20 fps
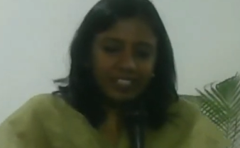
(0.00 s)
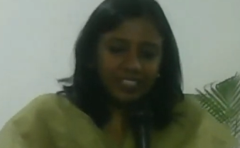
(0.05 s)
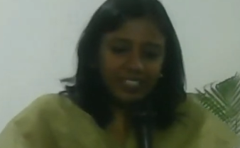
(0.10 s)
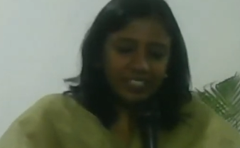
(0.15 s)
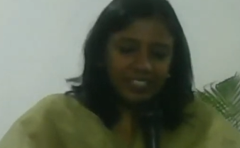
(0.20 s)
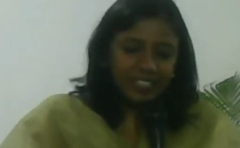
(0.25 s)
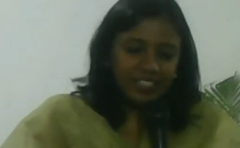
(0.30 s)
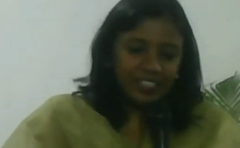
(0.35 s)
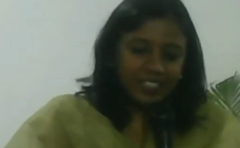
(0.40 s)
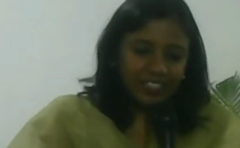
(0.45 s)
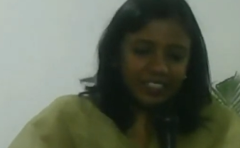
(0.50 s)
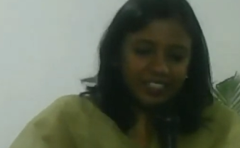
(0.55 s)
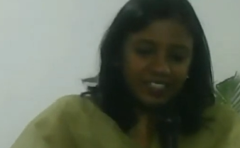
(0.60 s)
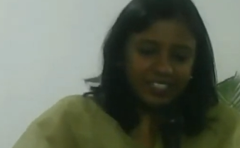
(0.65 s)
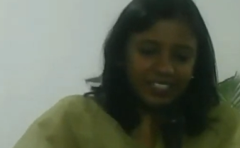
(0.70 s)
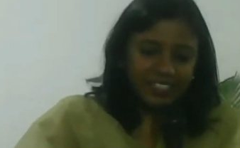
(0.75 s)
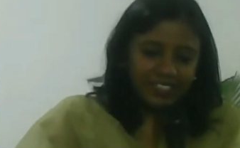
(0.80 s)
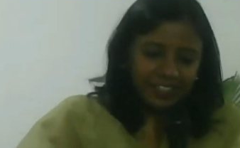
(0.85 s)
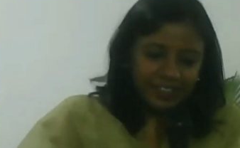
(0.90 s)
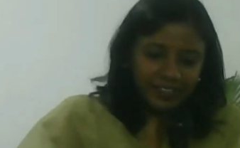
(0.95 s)

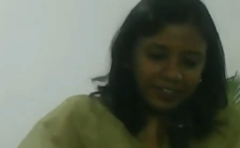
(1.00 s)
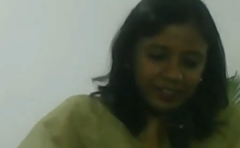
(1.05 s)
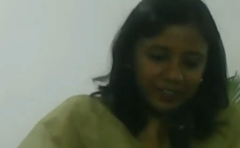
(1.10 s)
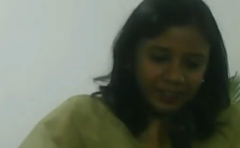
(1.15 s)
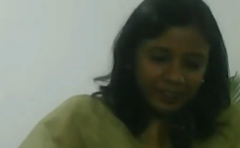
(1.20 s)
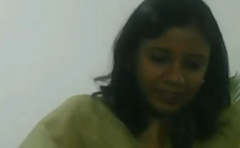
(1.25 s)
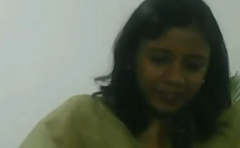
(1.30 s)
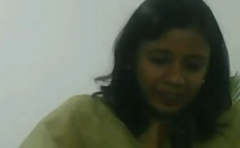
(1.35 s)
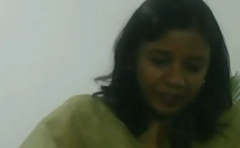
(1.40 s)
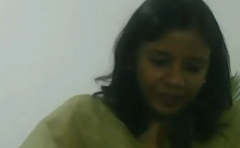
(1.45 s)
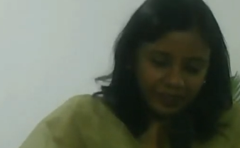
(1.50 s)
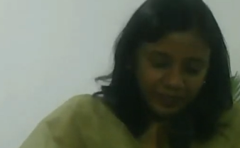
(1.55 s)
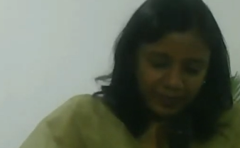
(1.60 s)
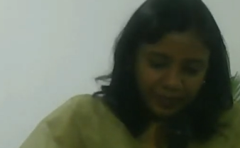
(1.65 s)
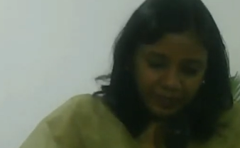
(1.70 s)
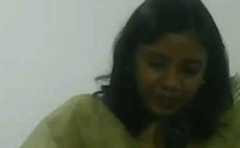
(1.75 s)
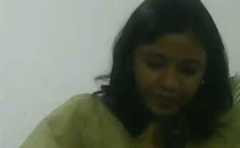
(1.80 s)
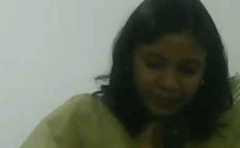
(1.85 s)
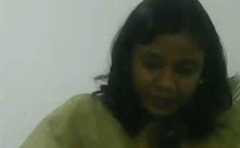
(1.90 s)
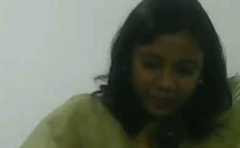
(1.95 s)

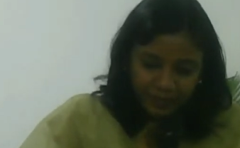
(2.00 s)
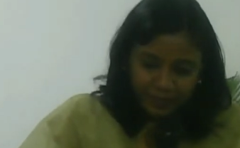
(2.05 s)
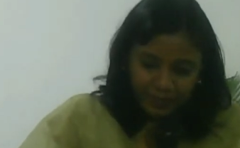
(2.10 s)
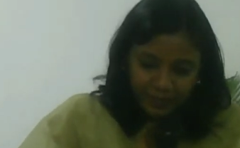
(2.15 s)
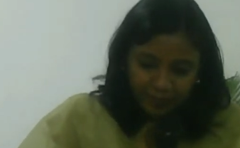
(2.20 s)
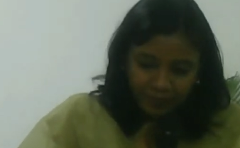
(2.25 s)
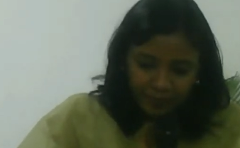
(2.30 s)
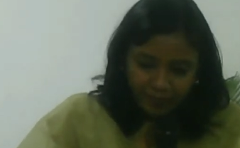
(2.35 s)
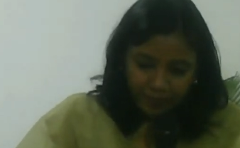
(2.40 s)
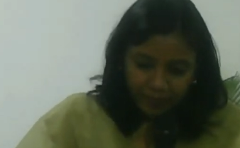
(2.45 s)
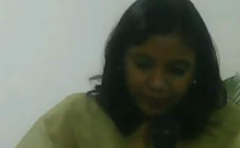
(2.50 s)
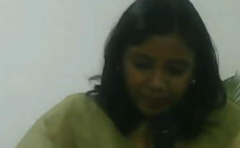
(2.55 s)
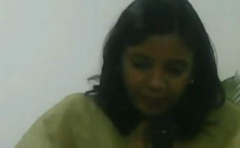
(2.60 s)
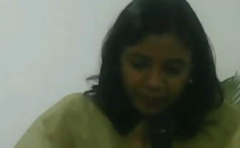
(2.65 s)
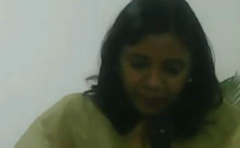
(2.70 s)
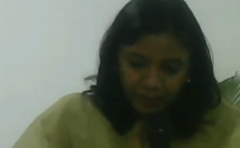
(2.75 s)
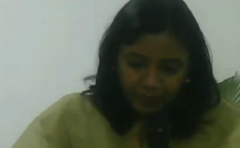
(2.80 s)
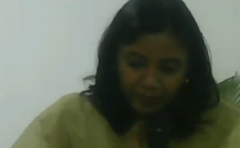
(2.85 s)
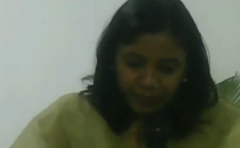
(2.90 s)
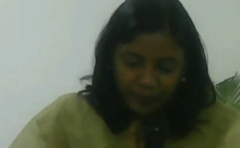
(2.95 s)

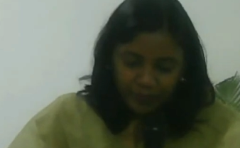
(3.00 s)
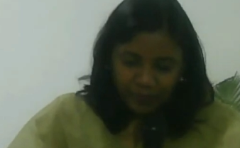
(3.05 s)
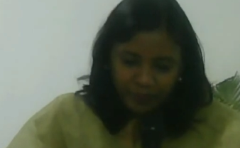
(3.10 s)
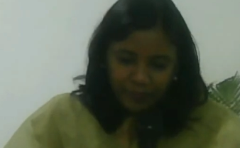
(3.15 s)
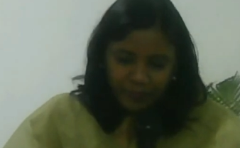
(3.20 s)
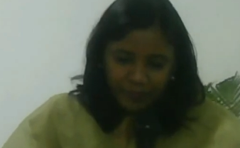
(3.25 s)
(silence)